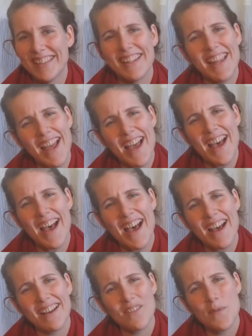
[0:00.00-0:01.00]

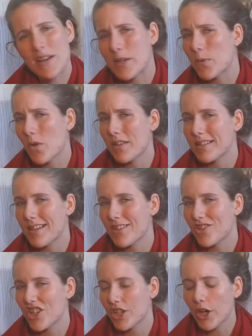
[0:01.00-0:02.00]
Yeah, where do you want this
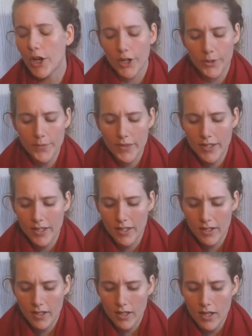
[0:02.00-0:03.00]
energy to go?
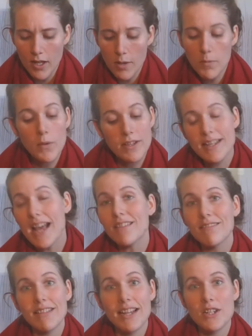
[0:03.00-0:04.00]
But with
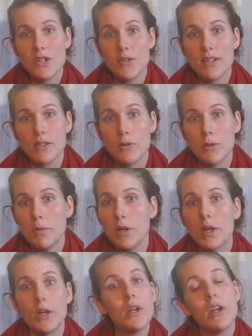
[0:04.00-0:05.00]
Saturn re-entering
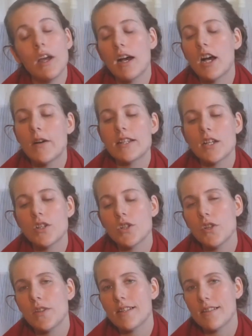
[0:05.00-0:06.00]
Scorpio, I touched
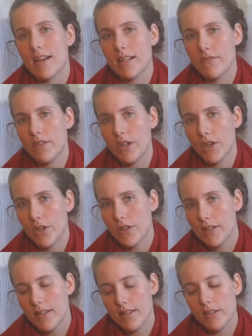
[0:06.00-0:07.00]
on this last video,
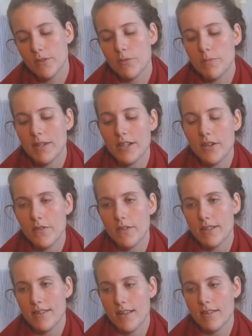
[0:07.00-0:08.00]
this is a little bit of
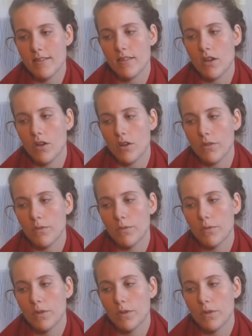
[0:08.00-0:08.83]
a sense of